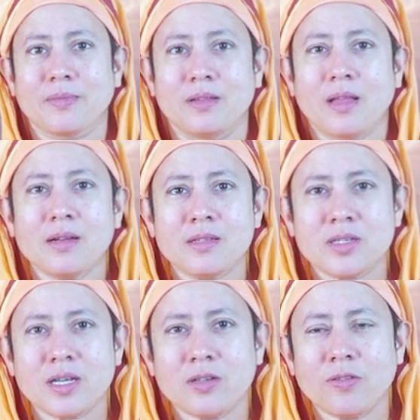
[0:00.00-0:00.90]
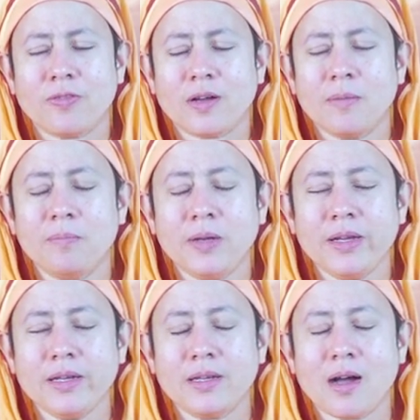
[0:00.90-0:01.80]
that state of
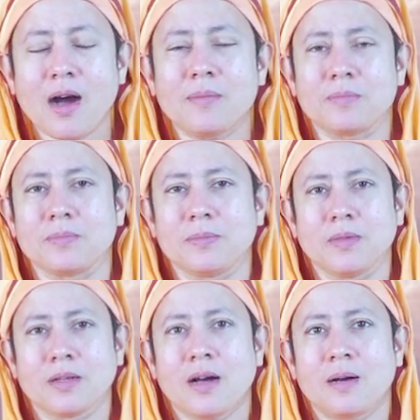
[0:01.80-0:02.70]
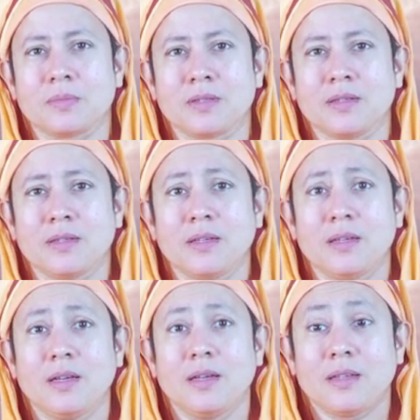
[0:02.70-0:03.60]
complete calm,
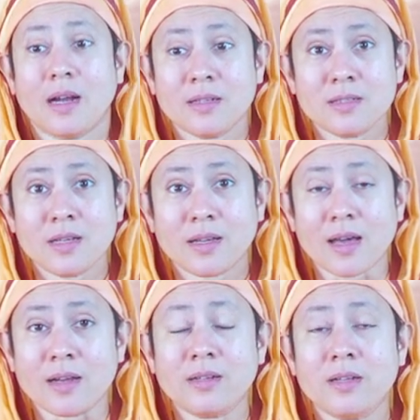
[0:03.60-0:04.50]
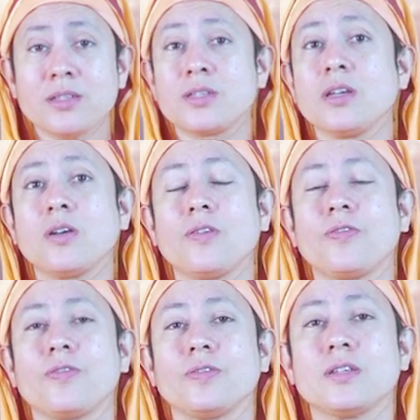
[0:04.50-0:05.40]
that is the characteristic
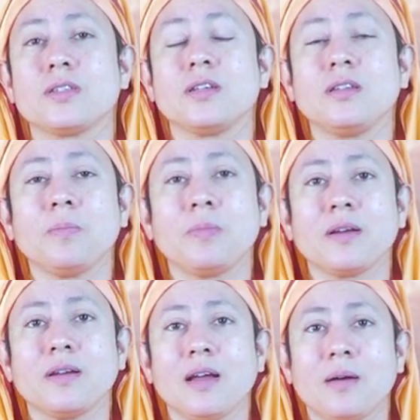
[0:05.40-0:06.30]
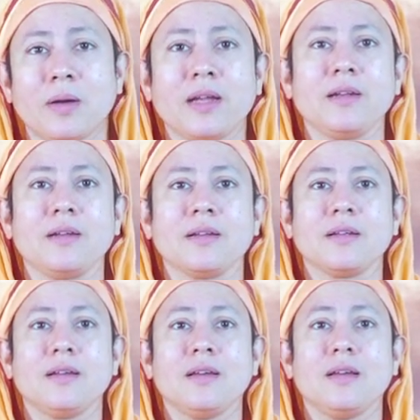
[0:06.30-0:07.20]
of the sthita prajna mind.
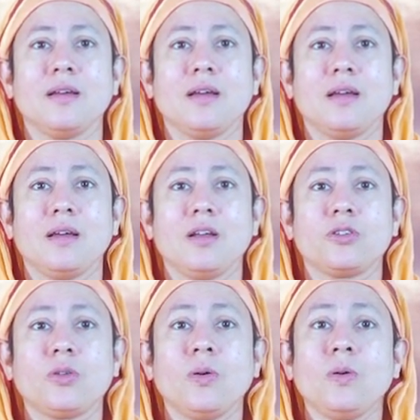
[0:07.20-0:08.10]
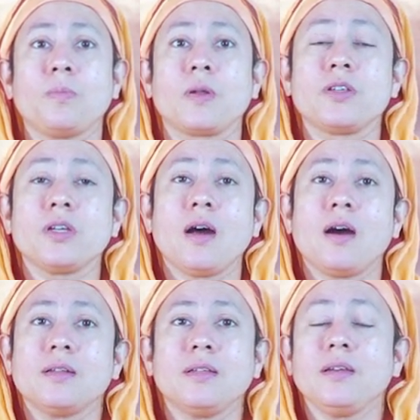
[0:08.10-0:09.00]
So,
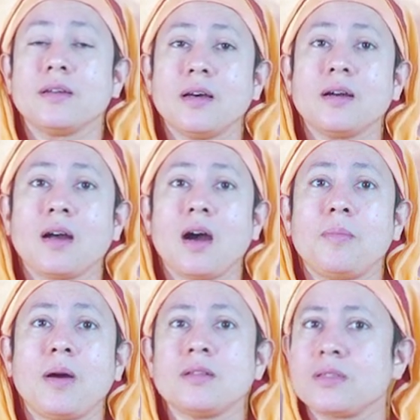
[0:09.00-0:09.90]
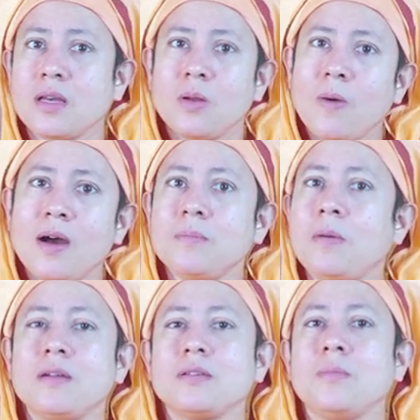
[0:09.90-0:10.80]
prajahati yada kaman sarvan
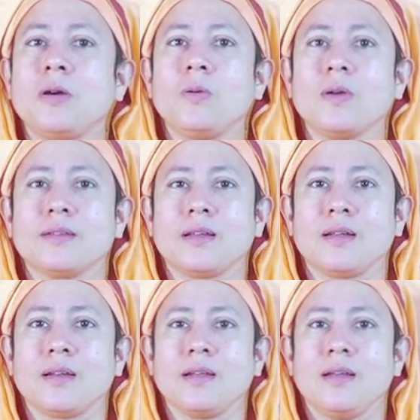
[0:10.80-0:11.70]
partha manogatan.